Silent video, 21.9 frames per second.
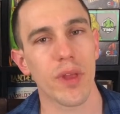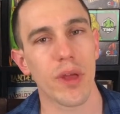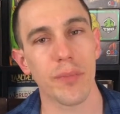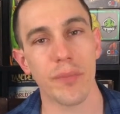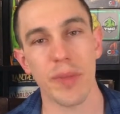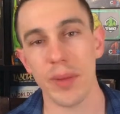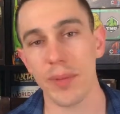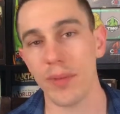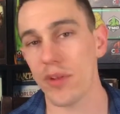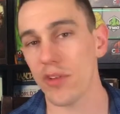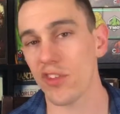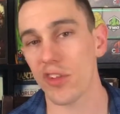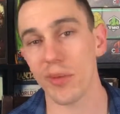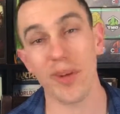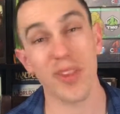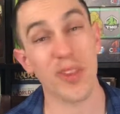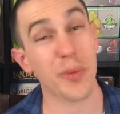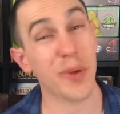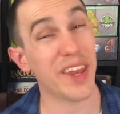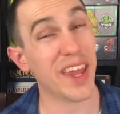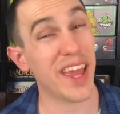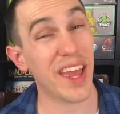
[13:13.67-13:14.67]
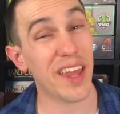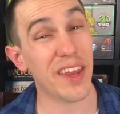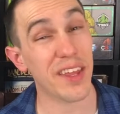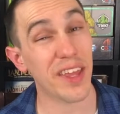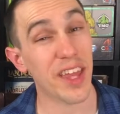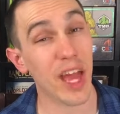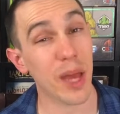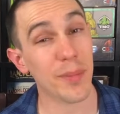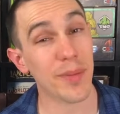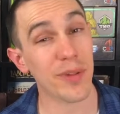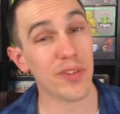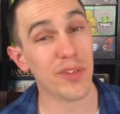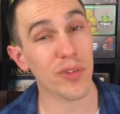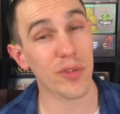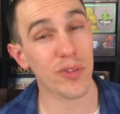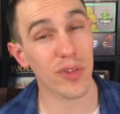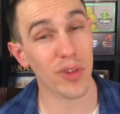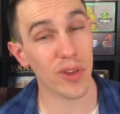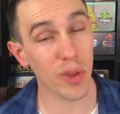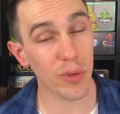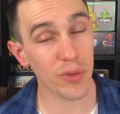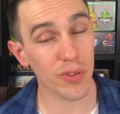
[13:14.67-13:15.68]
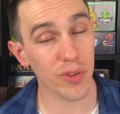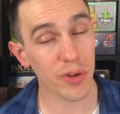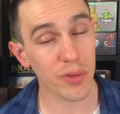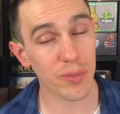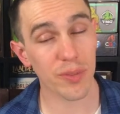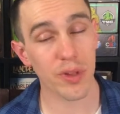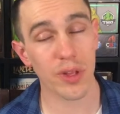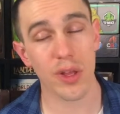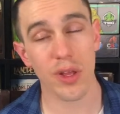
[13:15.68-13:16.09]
maybe there's some other way to handicap it so it's closer,